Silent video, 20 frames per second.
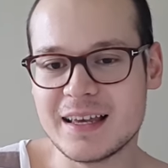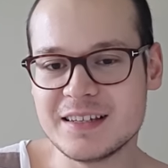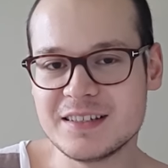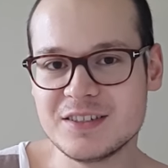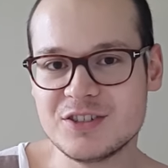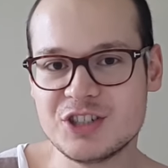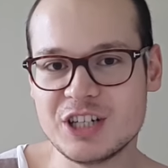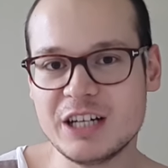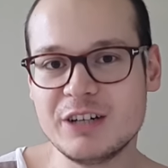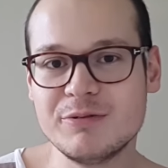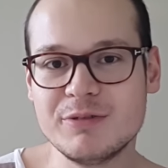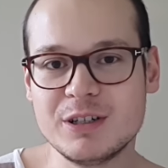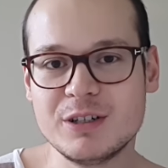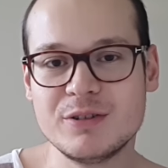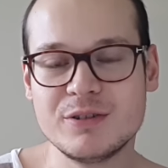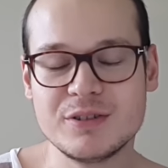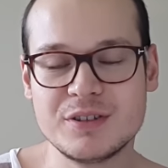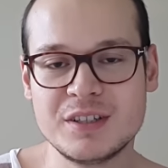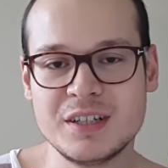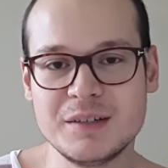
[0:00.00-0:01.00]
As a
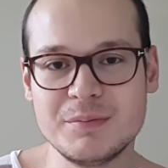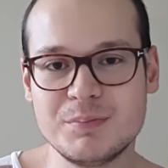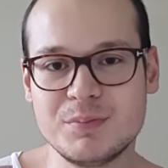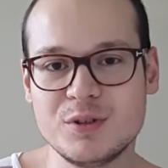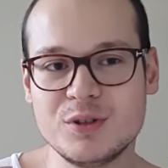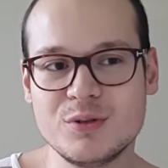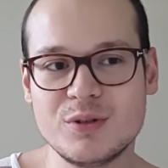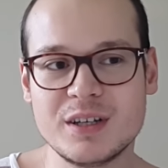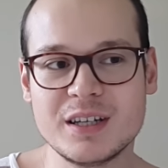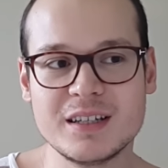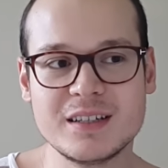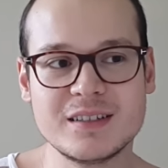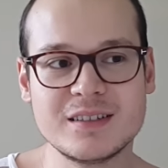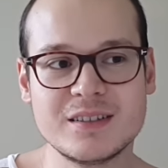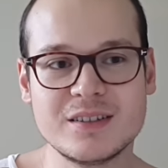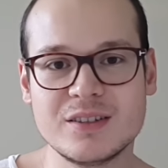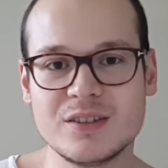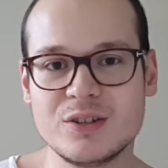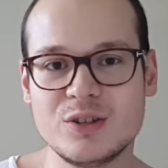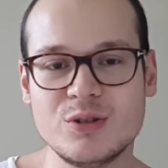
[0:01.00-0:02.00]
general tip, you
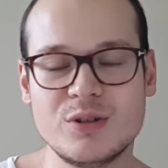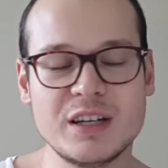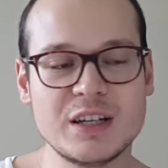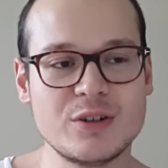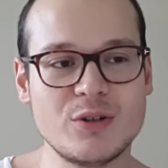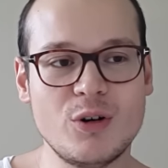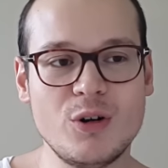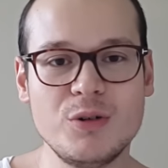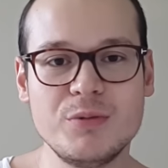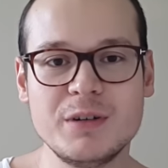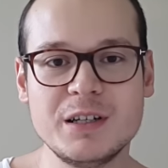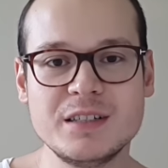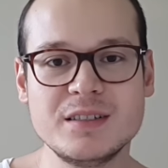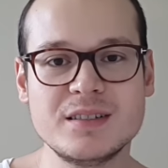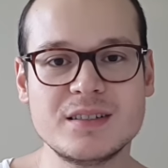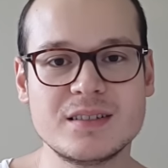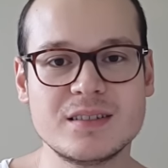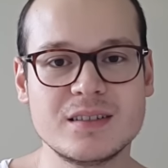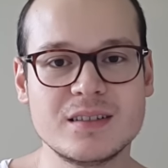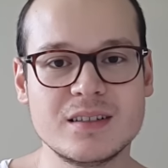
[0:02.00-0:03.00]
can
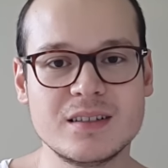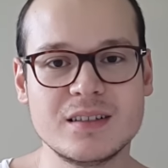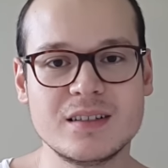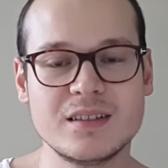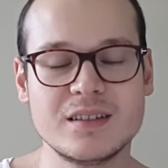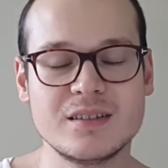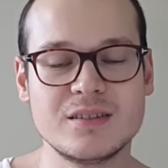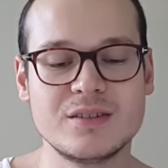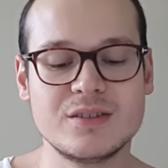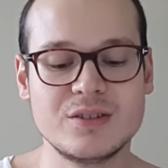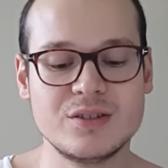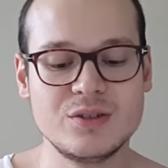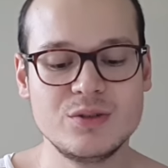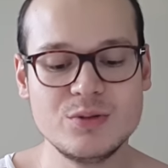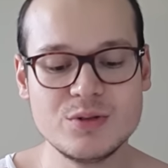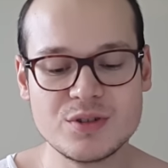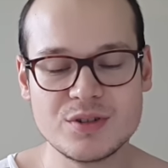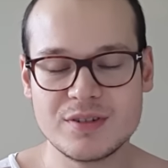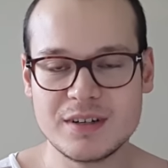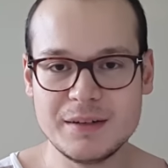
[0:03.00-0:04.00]
always
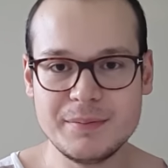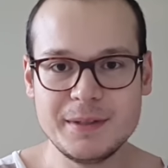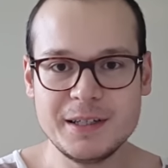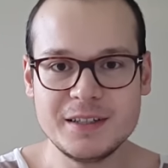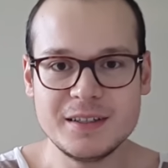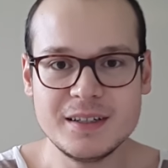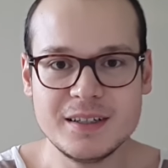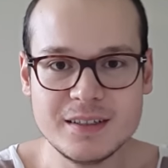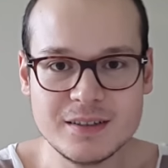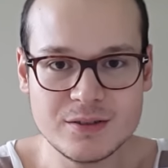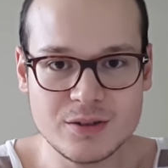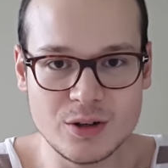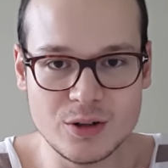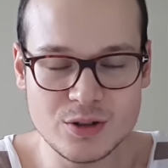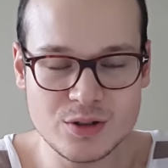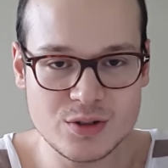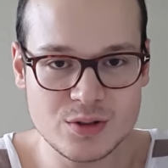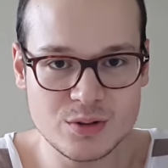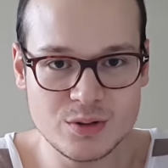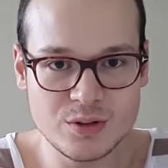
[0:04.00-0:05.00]
use Ramadan
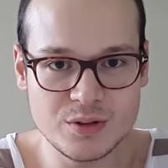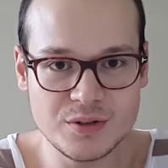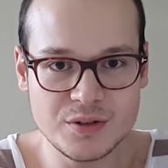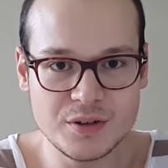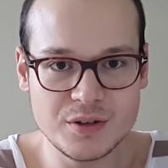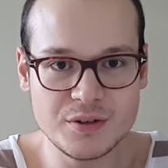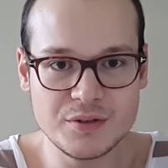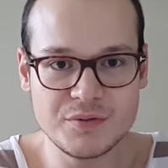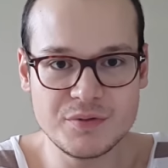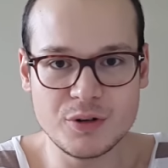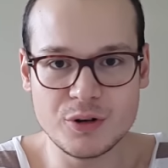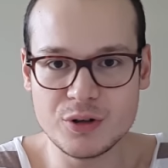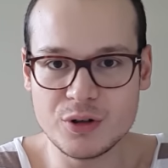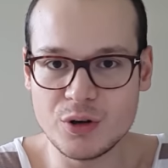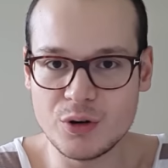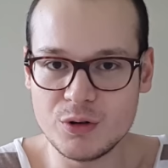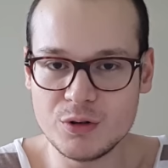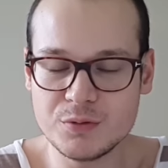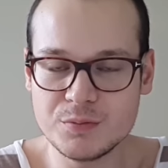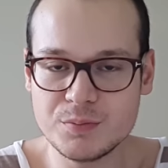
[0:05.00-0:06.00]
also for
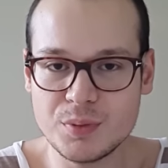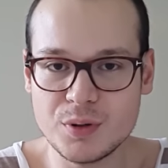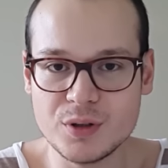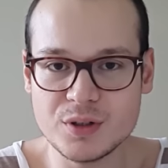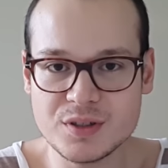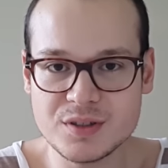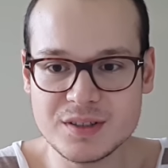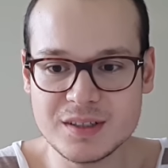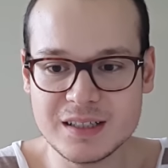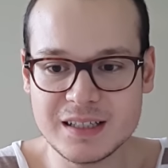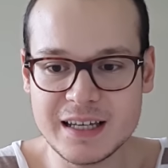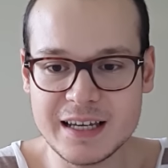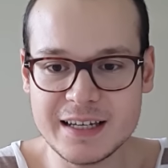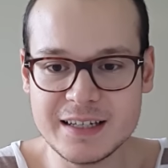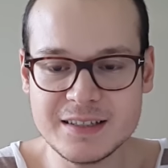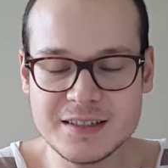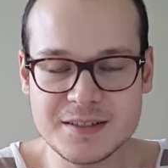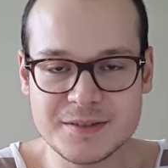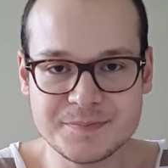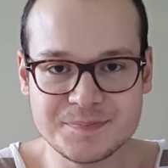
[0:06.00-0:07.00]
your own personal
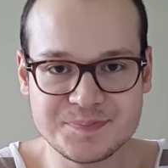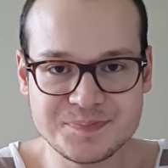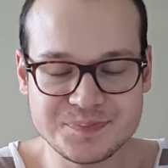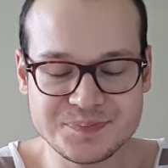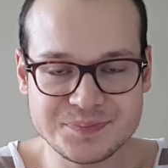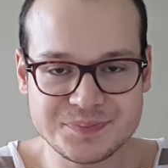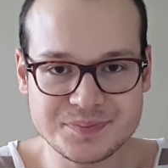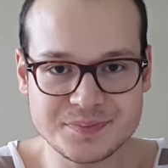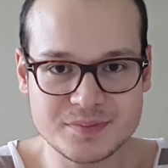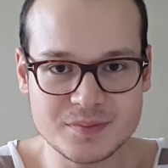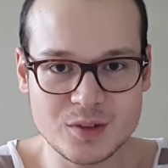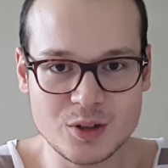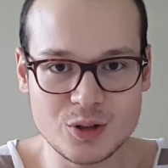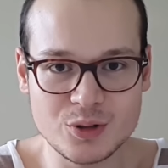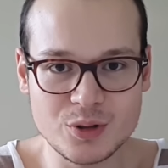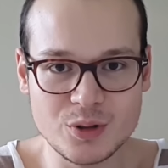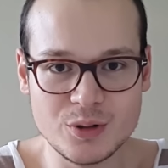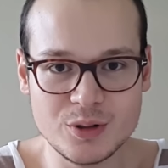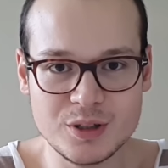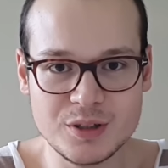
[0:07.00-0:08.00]
gains,
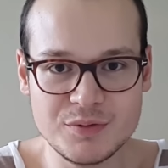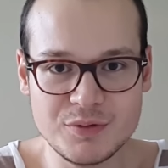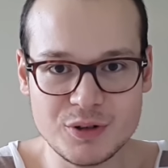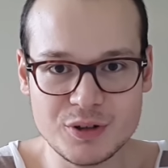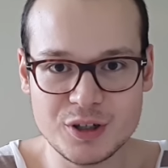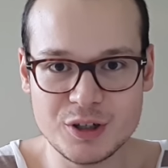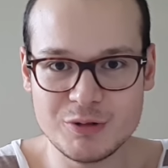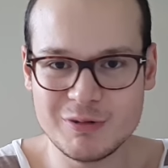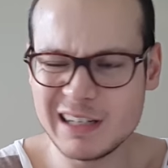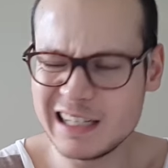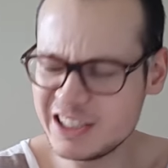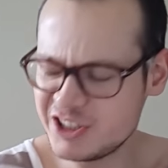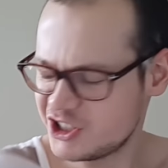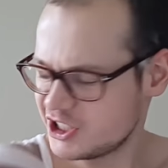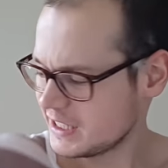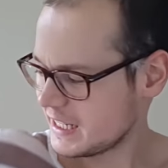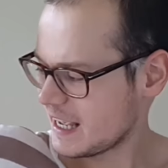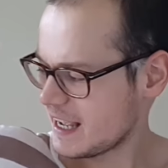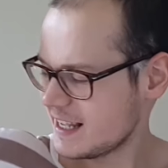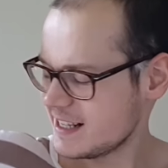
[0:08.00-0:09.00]
not only for your
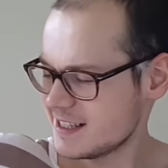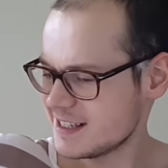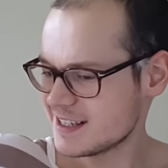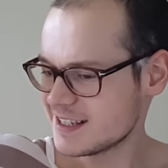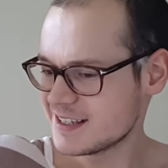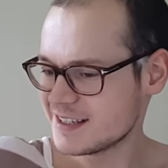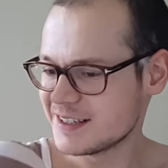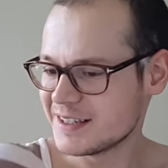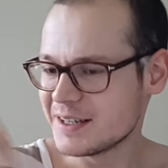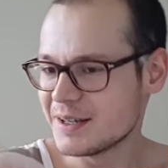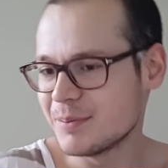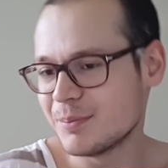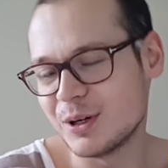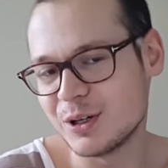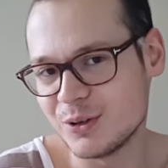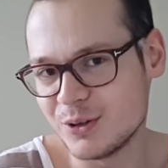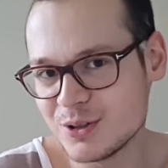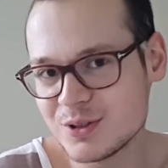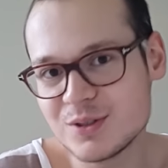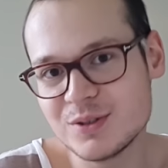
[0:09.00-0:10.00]
religion gains,
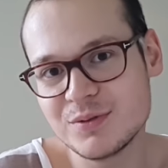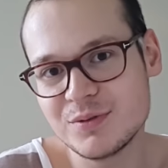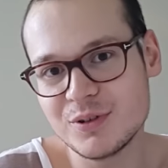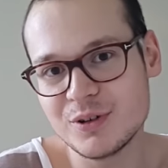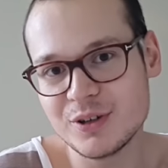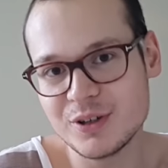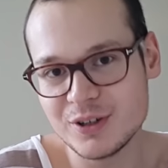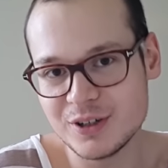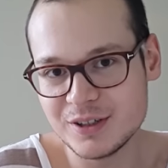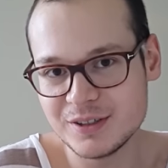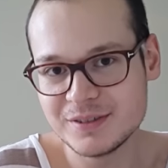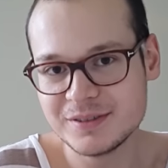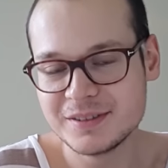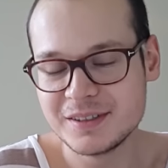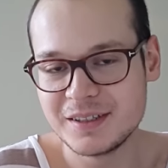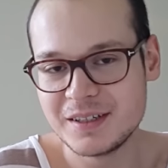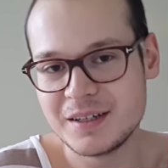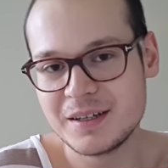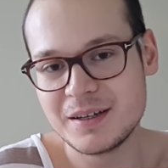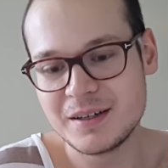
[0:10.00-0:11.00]
but also for your
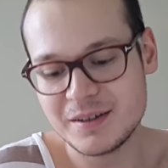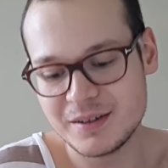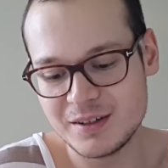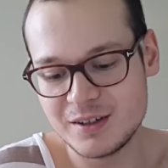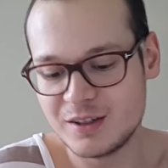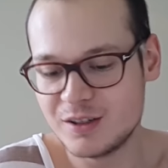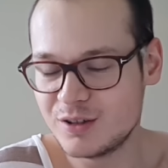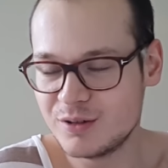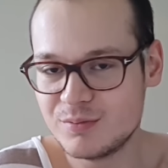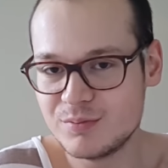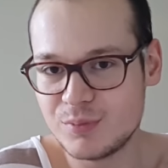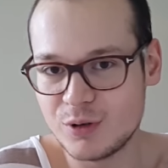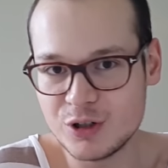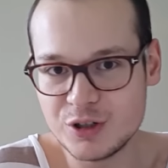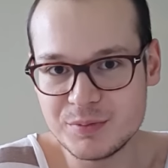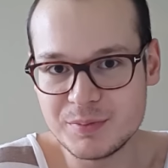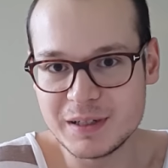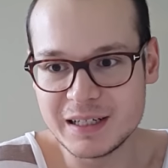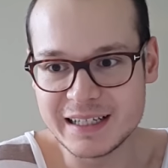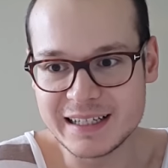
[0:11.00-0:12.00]

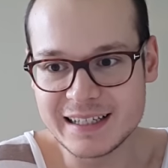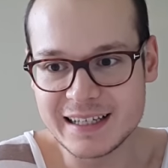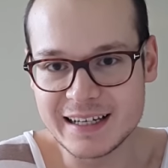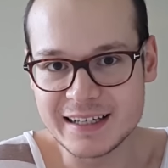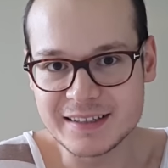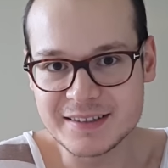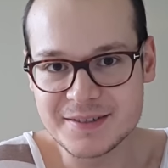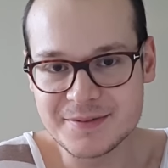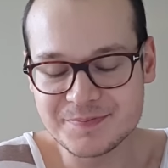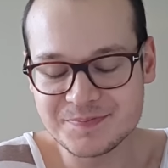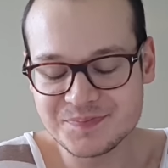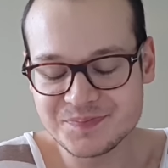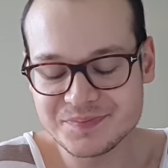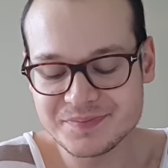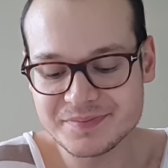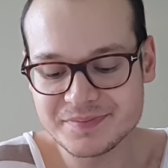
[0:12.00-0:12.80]
bodybuilding gains.